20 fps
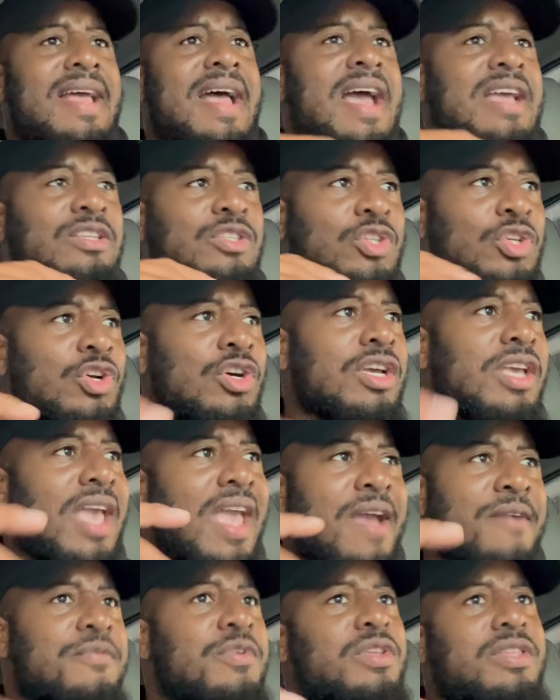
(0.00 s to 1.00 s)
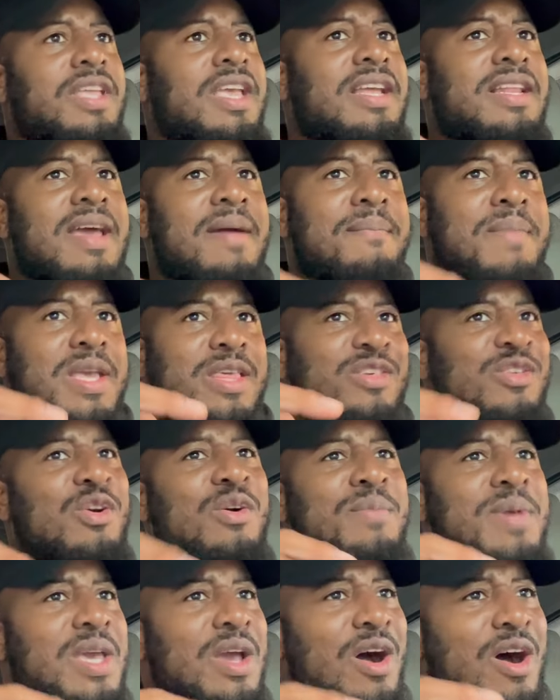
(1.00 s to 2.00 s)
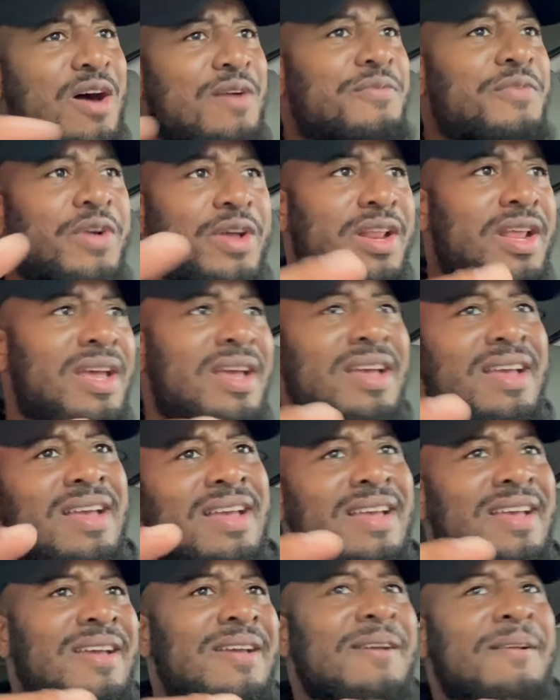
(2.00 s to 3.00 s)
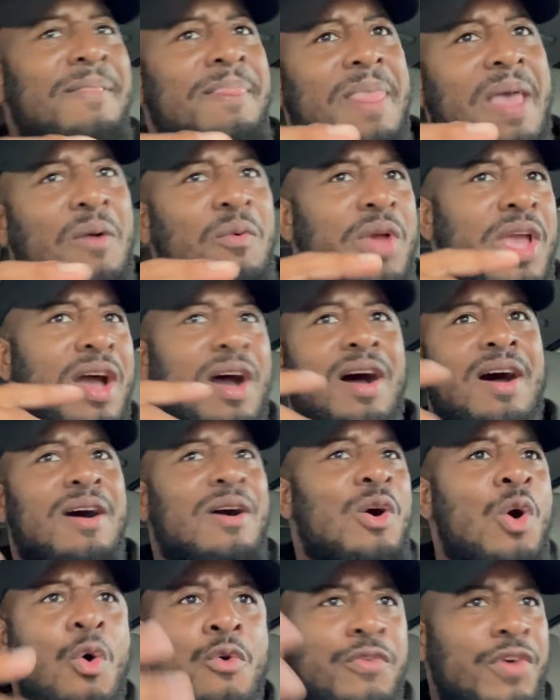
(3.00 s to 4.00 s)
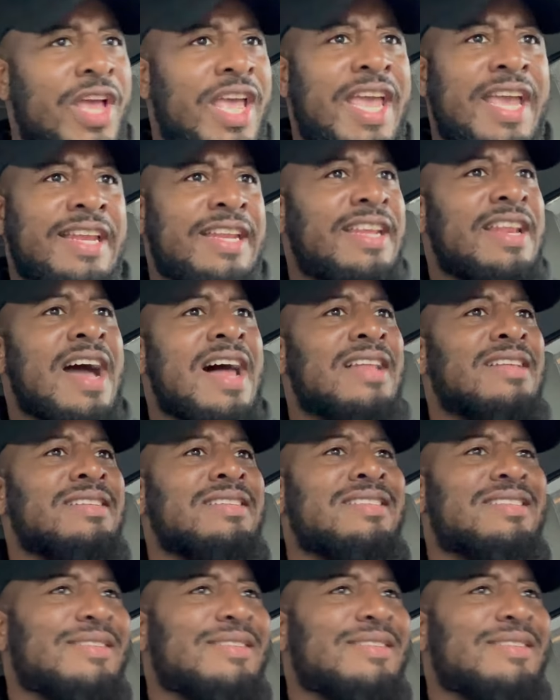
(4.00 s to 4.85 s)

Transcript: I took everything that Metrobi offered and we're over $80.